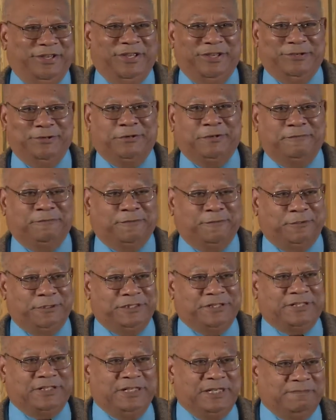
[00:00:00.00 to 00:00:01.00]
you can fall
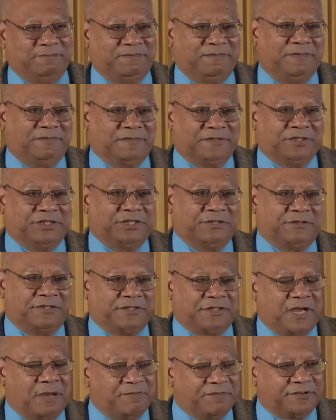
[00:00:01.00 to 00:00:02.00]
asleep if the chair is
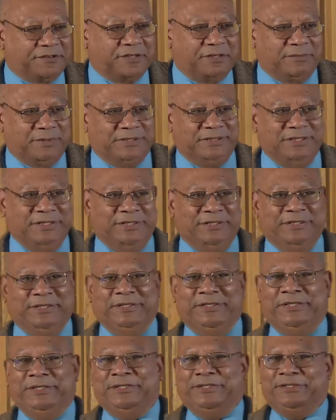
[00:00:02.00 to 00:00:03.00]
comfortable,
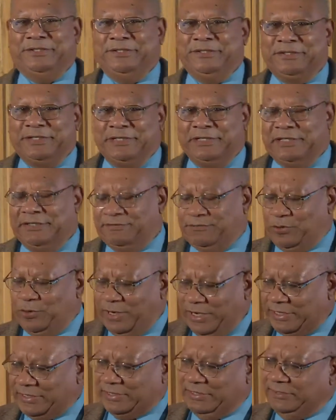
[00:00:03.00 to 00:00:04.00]
or you can leave
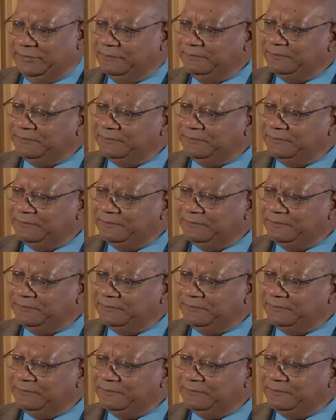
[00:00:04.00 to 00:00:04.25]
quietly.